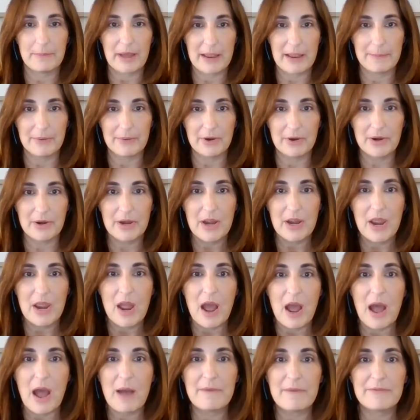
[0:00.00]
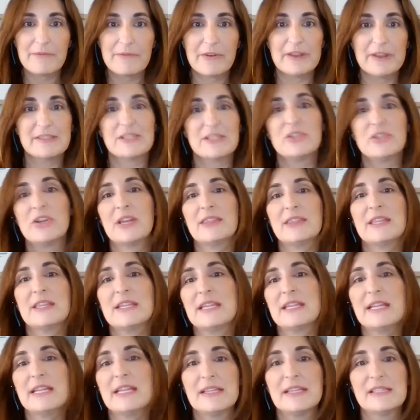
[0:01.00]
from Piper for us to look at
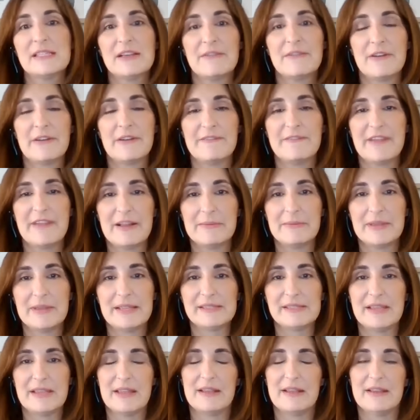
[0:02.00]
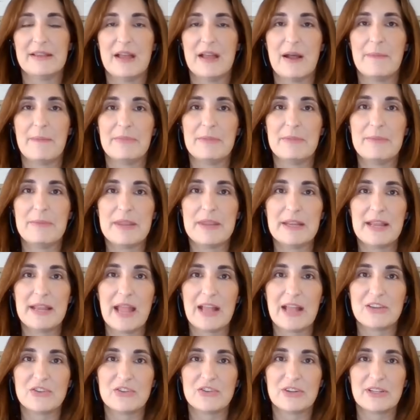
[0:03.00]
the needs of our families in the
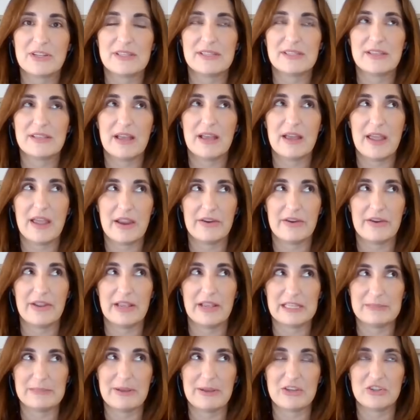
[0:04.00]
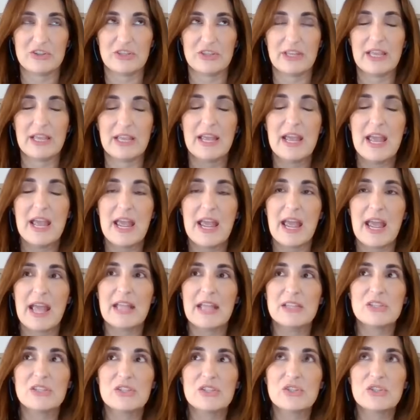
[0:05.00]
pediatric area especially.
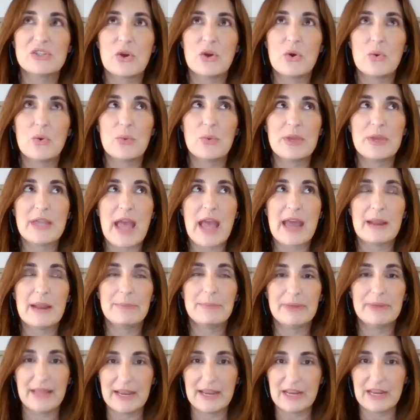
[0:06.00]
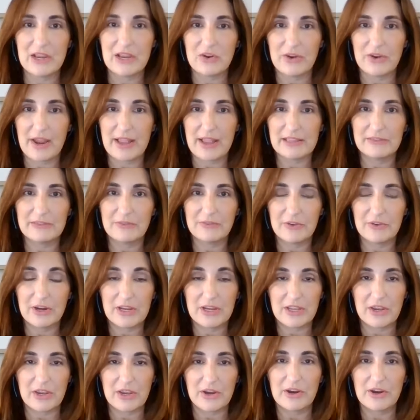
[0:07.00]
And so we had a planning grant for
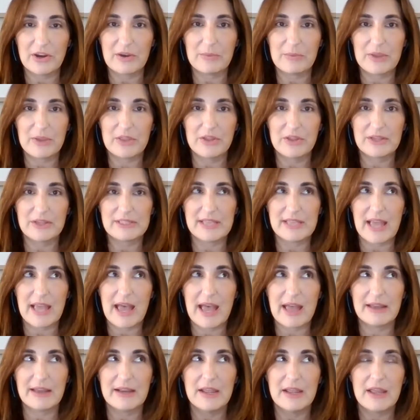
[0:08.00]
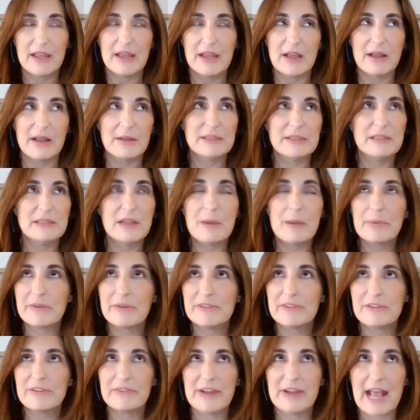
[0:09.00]
a year, and we looked at a
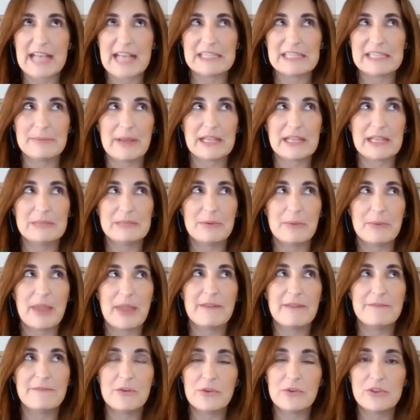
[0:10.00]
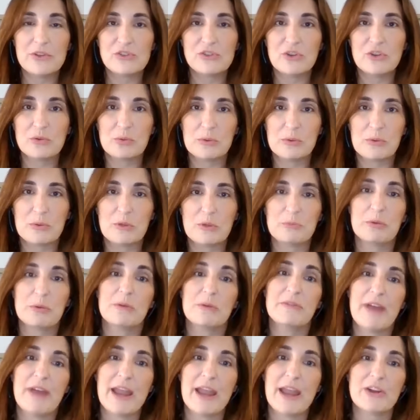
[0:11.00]
number of different aspects. We had focus groups with both
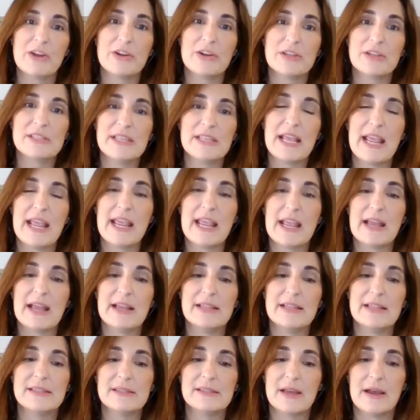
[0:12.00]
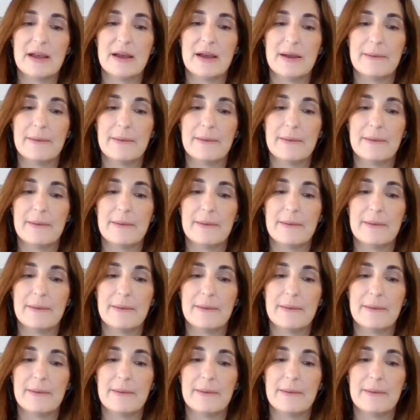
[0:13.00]
providers and